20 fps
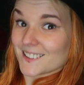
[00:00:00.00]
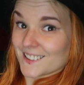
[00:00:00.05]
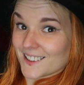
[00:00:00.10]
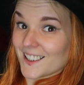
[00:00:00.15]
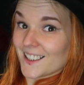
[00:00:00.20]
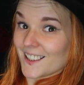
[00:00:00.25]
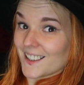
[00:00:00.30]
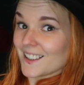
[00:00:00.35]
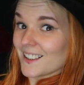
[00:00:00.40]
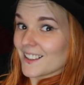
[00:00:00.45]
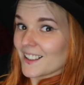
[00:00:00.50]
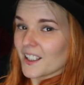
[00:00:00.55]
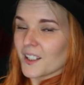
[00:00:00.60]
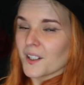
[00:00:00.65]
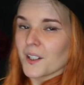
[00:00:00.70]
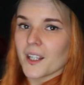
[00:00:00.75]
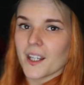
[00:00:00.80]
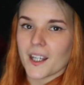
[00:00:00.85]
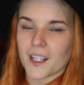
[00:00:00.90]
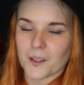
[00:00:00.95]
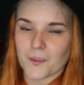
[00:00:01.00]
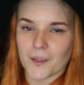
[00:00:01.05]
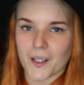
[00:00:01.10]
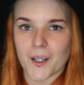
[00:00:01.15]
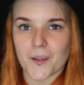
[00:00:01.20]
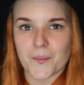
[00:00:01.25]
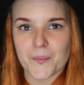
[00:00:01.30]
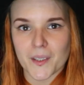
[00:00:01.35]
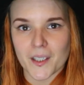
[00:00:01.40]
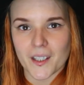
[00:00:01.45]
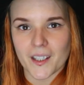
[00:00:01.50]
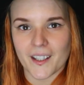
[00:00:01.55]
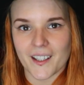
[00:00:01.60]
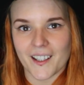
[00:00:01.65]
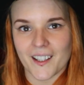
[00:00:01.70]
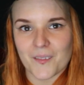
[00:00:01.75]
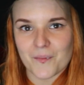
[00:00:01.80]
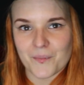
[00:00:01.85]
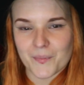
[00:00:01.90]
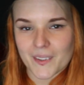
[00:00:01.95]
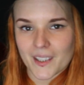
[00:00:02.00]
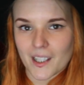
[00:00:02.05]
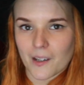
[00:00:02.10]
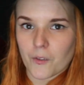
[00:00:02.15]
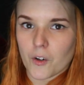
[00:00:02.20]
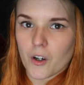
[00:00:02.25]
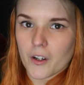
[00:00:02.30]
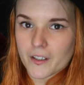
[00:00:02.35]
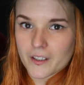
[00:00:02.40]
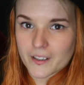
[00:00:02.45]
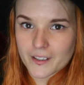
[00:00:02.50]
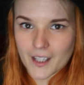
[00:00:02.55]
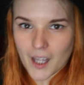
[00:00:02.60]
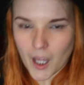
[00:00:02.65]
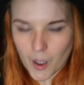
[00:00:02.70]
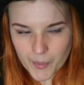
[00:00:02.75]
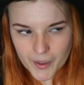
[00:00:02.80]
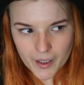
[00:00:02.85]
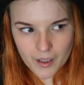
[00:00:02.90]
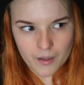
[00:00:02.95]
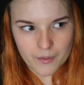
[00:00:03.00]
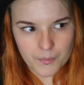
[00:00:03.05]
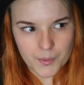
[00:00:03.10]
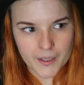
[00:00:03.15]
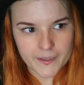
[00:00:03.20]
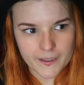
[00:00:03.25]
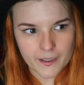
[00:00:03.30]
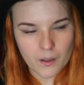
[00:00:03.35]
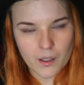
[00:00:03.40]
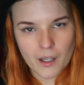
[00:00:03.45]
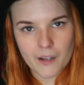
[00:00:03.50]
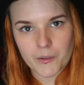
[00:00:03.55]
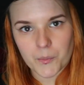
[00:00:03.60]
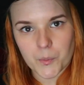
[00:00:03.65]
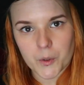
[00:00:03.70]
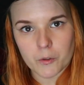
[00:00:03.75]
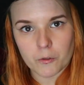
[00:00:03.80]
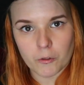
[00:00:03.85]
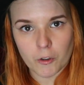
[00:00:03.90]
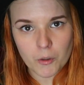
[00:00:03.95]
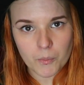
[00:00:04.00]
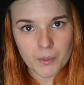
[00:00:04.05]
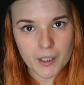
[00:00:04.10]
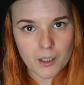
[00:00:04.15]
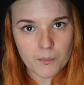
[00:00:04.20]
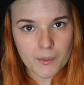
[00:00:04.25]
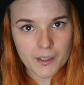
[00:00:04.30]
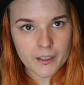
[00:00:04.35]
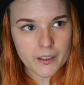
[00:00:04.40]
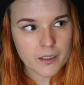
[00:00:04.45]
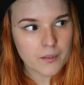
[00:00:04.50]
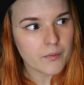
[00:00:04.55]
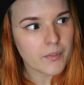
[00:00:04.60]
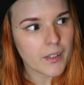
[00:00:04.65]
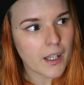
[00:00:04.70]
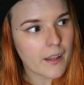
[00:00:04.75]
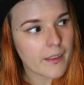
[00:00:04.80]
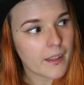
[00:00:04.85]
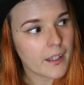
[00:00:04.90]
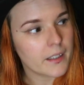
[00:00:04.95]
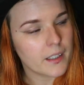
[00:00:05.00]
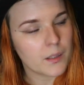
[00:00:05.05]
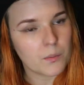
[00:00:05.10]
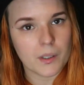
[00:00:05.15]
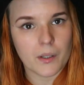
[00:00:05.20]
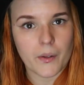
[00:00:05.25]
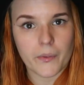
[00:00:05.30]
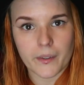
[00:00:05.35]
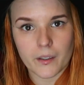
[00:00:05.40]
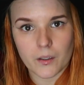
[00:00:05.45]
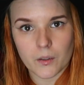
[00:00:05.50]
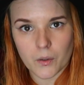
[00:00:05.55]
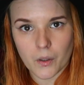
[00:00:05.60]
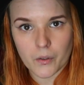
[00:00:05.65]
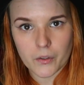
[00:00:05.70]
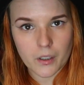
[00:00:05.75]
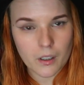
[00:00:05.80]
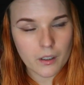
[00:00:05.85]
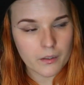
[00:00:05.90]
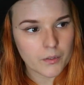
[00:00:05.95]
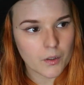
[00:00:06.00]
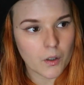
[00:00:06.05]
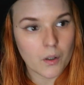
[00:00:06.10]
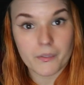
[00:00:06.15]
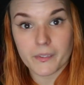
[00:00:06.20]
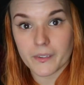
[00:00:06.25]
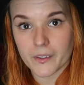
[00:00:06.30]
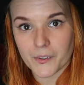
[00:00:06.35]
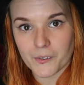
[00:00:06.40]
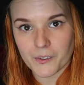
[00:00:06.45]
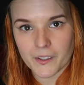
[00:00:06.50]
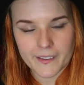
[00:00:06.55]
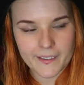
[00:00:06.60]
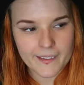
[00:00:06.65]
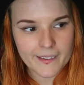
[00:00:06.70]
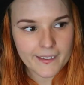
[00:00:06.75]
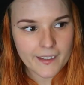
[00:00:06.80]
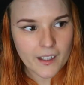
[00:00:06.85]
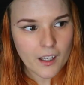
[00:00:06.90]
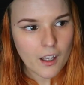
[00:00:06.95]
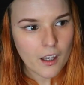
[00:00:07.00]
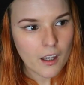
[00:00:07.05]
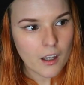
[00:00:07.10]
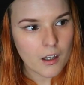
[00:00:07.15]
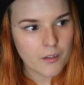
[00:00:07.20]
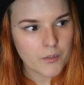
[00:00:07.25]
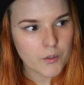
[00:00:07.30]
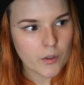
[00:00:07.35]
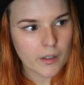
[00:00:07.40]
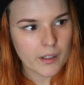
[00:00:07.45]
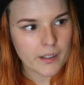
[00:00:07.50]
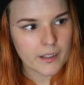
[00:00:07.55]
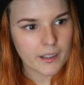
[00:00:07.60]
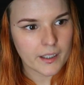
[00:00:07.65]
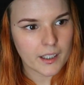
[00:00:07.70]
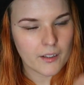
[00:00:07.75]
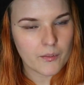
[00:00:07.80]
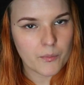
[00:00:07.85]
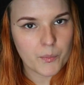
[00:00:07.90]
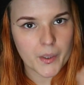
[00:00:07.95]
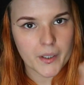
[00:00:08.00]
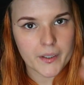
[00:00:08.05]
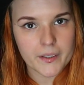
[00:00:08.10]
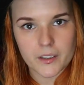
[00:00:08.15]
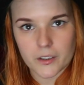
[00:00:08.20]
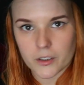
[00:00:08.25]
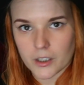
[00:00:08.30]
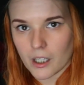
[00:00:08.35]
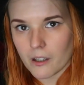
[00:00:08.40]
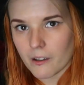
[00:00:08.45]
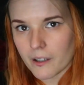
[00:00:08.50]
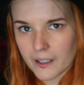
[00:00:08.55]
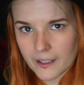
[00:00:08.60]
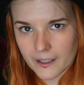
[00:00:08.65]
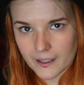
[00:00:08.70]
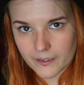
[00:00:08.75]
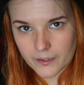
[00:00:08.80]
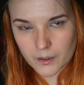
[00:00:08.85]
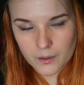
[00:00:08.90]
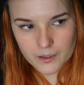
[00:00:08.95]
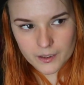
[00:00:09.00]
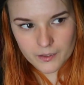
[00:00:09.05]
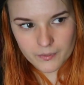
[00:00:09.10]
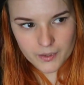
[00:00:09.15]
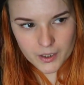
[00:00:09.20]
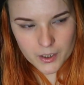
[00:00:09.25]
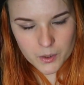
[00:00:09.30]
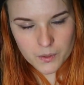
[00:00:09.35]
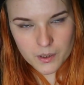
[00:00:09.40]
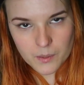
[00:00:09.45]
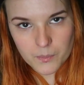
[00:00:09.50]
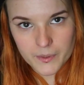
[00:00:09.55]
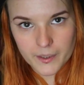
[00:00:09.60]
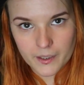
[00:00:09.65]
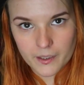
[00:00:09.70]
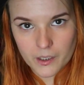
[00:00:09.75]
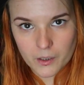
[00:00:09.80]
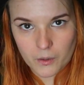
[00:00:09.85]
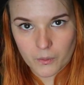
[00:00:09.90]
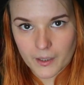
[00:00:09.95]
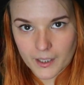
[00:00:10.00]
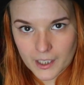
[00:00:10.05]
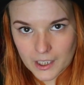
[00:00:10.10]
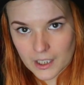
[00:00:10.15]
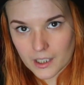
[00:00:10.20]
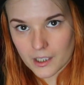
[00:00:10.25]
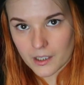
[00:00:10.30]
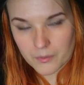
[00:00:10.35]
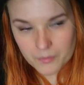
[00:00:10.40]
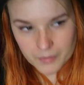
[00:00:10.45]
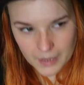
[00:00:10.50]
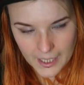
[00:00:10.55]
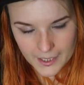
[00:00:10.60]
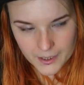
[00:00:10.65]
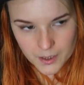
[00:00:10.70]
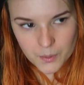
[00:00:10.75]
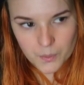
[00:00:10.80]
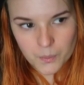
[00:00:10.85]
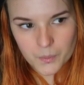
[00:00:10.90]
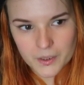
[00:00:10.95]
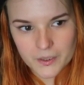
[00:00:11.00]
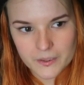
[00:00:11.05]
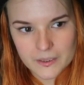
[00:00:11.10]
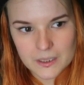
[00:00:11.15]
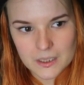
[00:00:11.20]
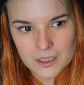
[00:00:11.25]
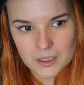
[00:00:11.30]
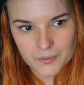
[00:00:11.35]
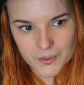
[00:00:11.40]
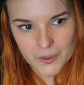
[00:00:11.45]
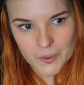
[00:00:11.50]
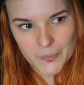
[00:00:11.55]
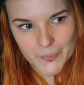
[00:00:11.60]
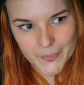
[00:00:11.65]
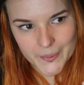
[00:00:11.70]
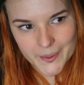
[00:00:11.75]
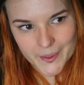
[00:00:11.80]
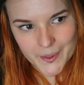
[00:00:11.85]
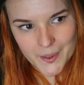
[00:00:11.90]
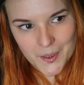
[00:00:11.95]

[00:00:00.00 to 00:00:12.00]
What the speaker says: Yeah. Anyway, I've got into the habit, because I don't have as much room here in my London flat that I did when I was in Yorkshire for obvious reasons, of trying to give books to charity as soon as I finish with them so they're not in the flat, which is difficult,